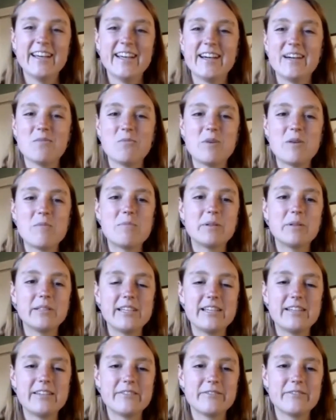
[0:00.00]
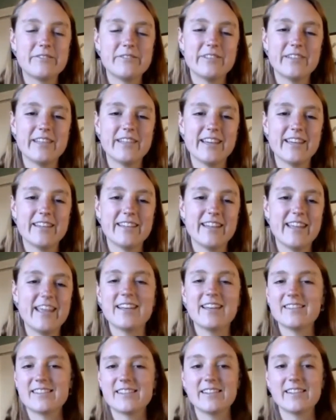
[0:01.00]
uh, we believe that
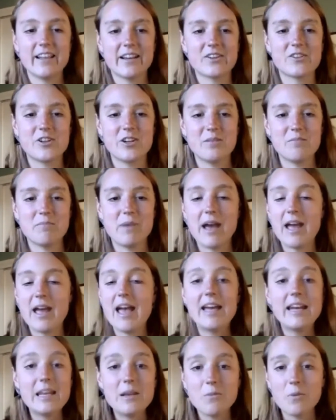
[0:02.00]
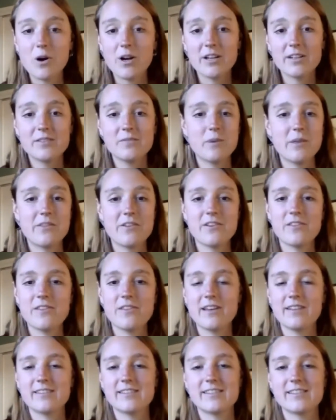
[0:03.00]
hand selection by anyone, whether
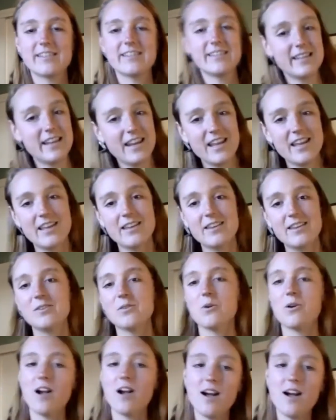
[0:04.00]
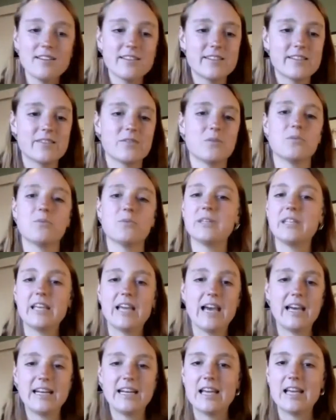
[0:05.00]
that's the city or us or
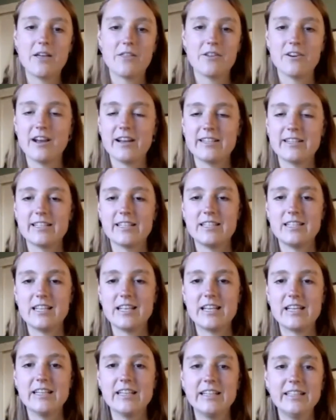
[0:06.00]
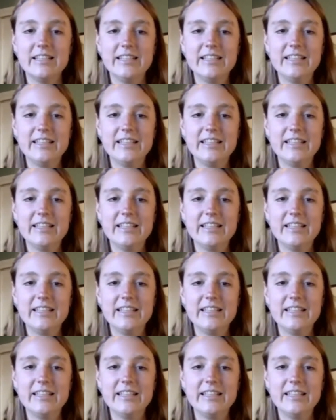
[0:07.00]
really any other entity,